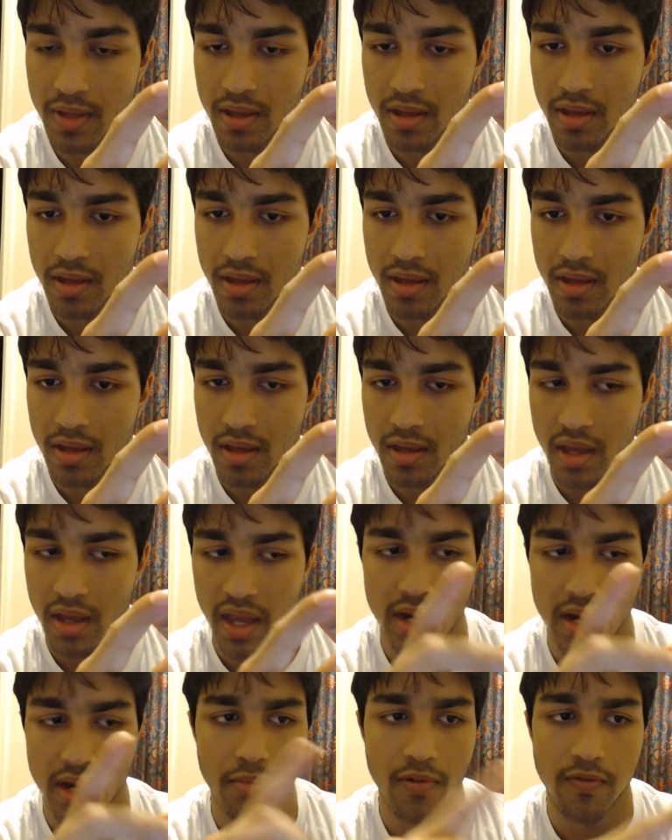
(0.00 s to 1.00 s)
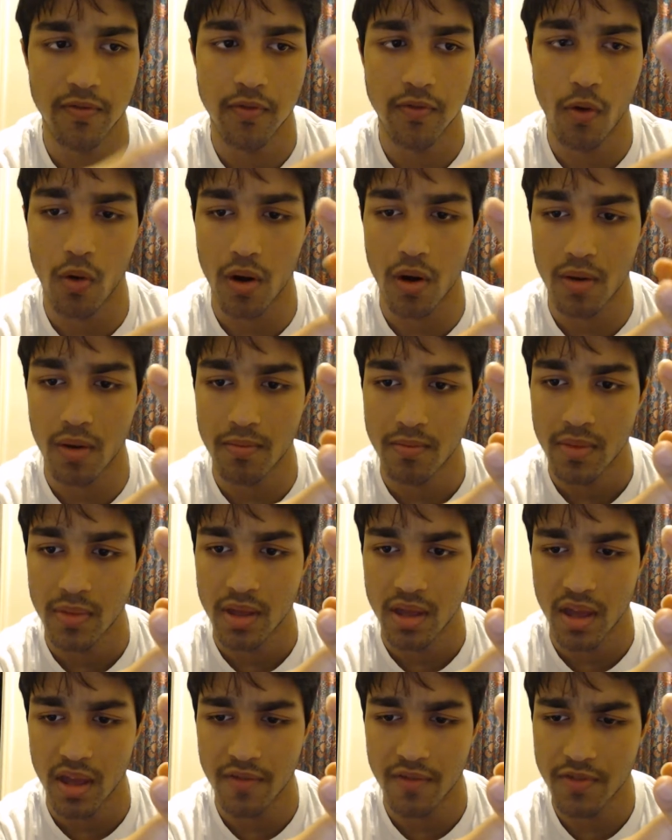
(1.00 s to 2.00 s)
And number four, if
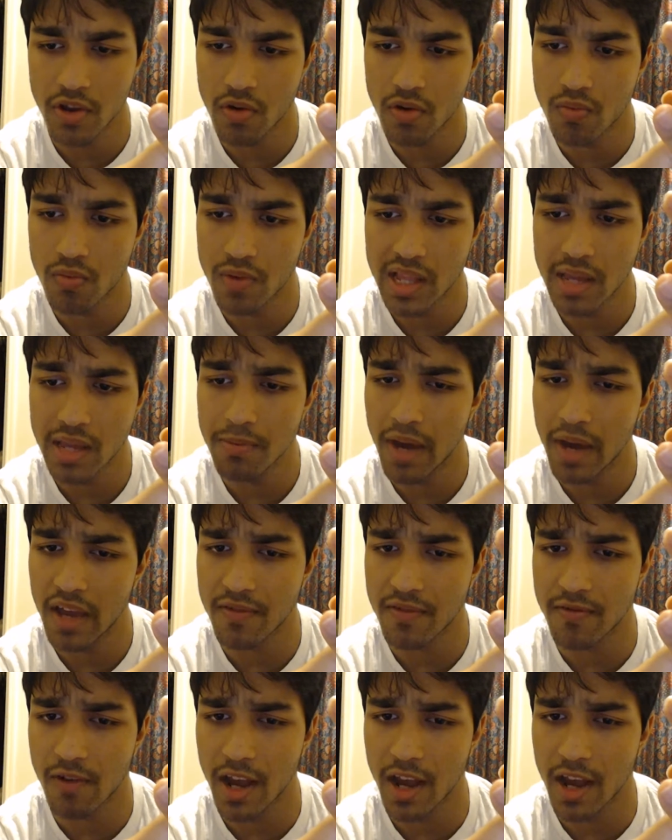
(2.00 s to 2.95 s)
you're really my friend,